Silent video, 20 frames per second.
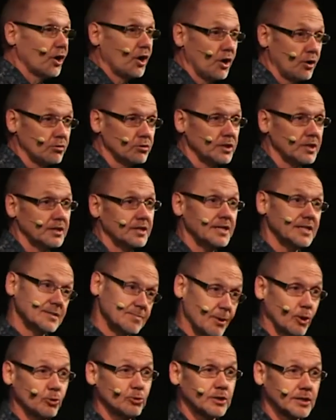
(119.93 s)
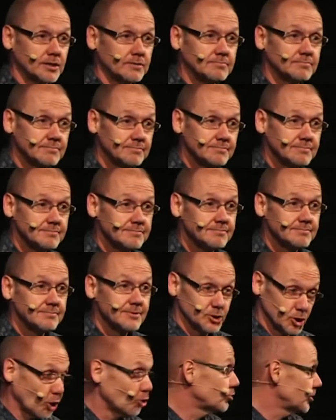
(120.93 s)
you're holding is molding.
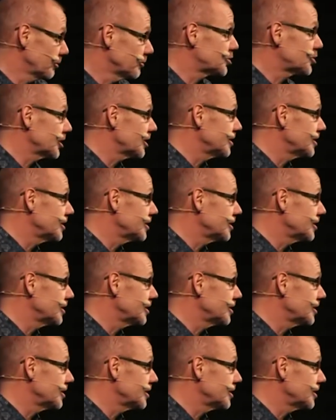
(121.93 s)
Told you it was